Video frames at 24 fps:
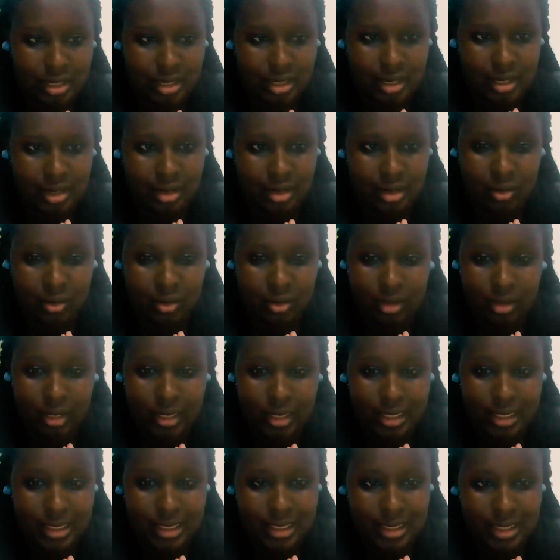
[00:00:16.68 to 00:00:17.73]
on the
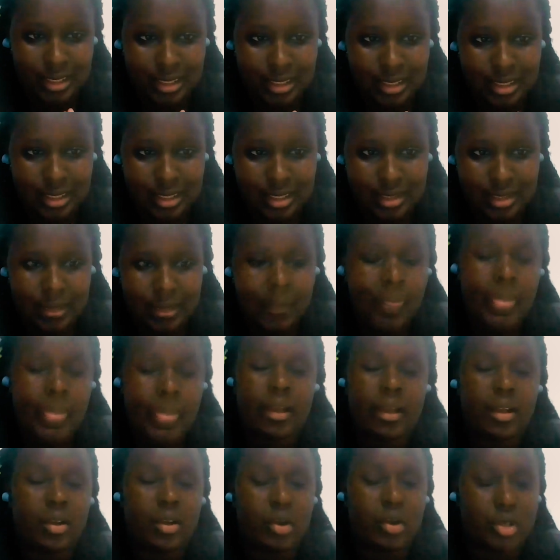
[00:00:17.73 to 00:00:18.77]
internet,
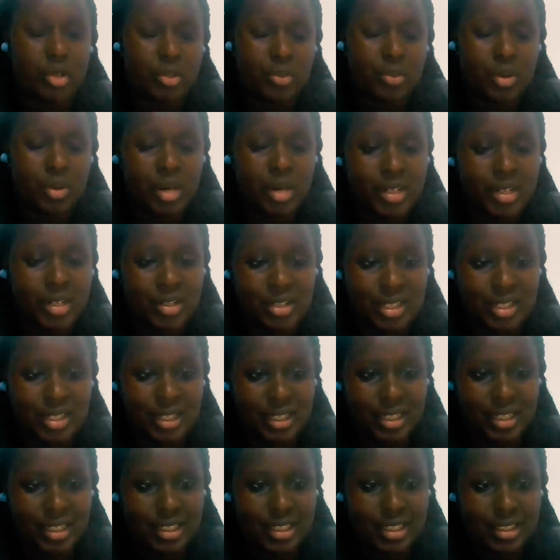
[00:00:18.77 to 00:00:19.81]
like cross-border
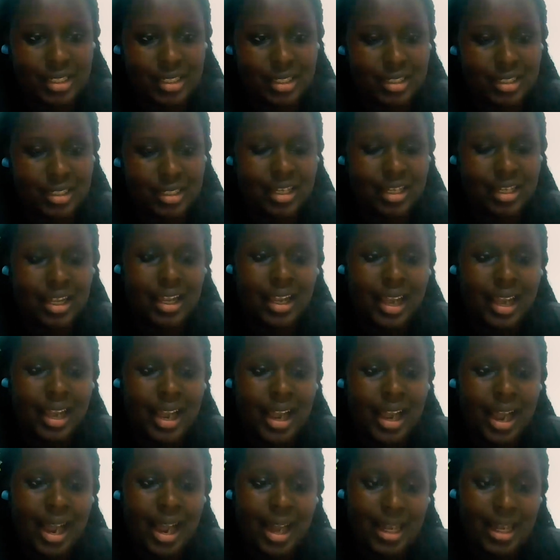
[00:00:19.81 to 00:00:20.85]
transactions
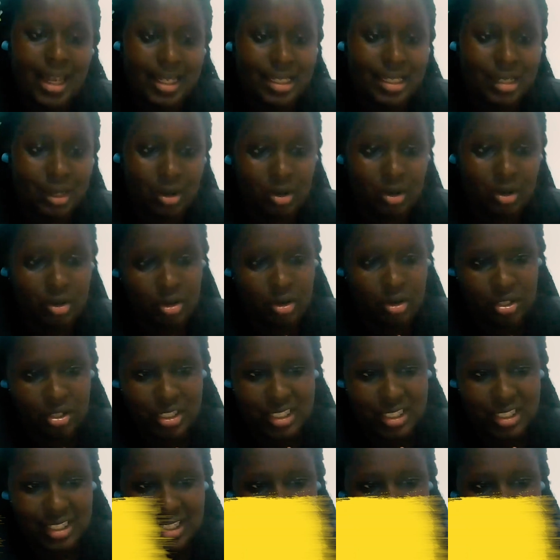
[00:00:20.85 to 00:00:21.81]
at low cost.